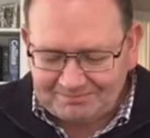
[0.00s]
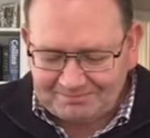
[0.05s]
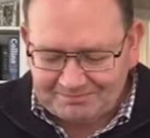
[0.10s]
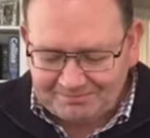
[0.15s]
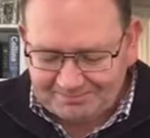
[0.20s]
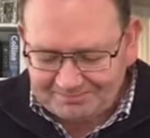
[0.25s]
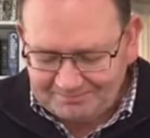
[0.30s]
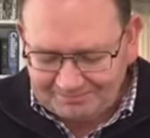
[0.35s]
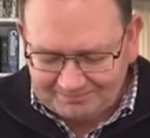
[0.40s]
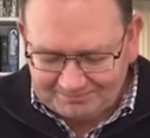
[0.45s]

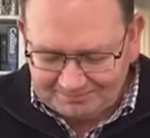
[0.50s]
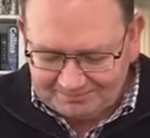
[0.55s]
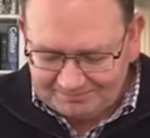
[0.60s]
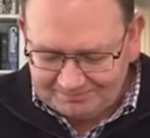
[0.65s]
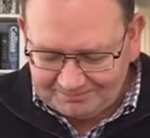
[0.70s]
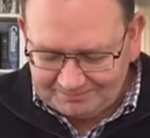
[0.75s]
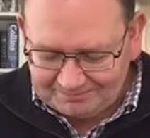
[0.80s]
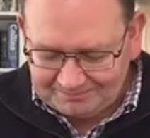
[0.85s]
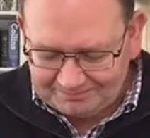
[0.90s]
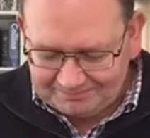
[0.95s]

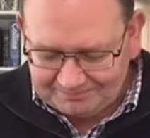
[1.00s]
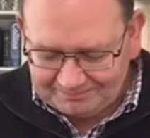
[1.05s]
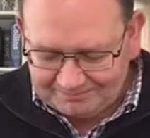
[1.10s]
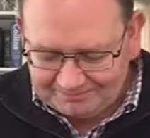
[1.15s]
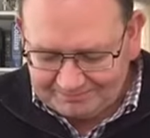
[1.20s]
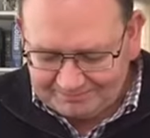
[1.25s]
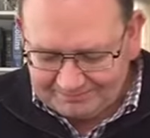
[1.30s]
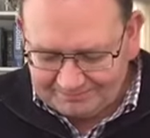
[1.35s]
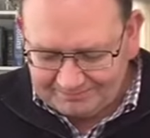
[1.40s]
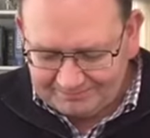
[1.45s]

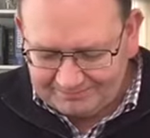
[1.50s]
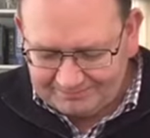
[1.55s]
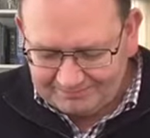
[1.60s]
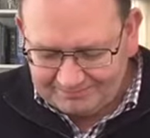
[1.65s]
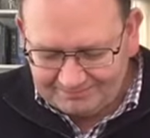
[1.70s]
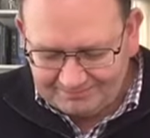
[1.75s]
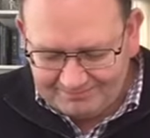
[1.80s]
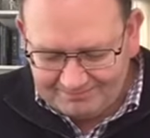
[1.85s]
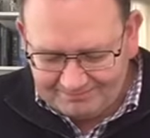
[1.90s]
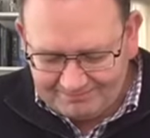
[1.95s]

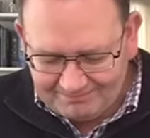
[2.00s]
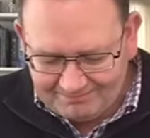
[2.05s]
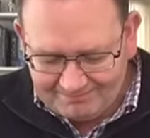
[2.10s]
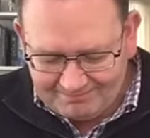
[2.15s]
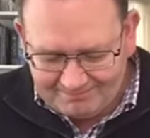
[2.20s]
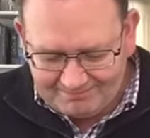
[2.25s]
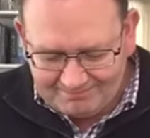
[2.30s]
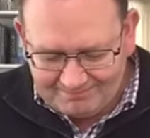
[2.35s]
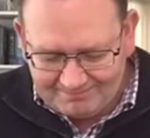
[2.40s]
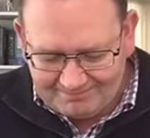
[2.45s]

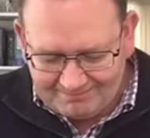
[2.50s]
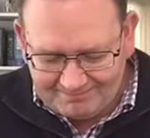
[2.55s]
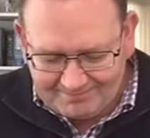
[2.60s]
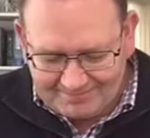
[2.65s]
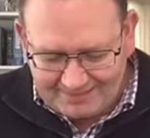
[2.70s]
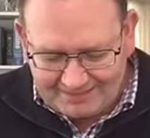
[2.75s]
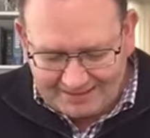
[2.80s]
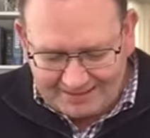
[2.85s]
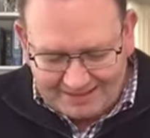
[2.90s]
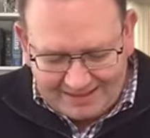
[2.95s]

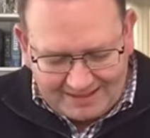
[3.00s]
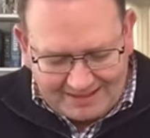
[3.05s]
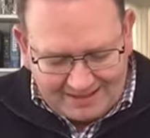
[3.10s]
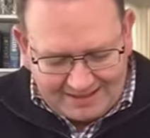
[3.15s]
Nobody speaks.